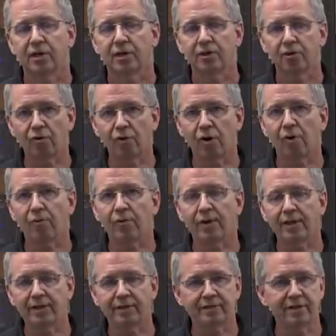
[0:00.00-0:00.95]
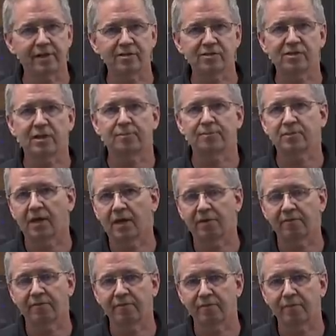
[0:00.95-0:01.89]
you're already 10 steps
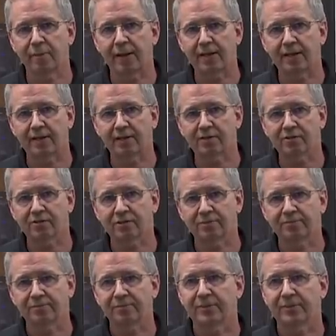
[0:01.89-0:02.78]
ahead of everybody else.